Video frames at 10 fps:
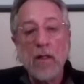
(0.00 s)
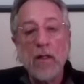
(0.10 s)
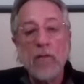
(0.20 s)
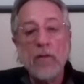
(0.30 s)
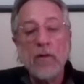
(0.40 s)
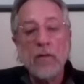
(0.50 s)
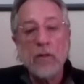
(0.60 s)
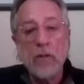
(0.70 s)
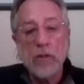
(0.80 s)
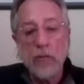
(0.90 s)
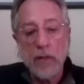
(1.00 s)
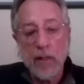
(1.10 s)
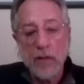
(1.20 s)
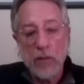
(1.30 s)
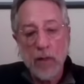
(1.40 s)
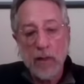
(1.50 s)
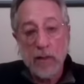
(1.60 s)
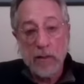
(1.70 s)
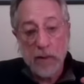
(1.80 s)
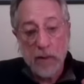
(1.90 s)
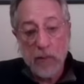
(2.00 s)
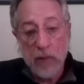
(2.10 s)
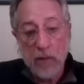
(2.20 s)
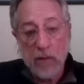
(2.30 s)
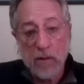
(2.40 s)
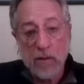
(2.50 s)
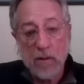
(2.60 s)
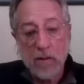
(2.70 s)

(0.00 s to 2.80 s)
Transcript: even if you just relax your body, isn't that a bonus?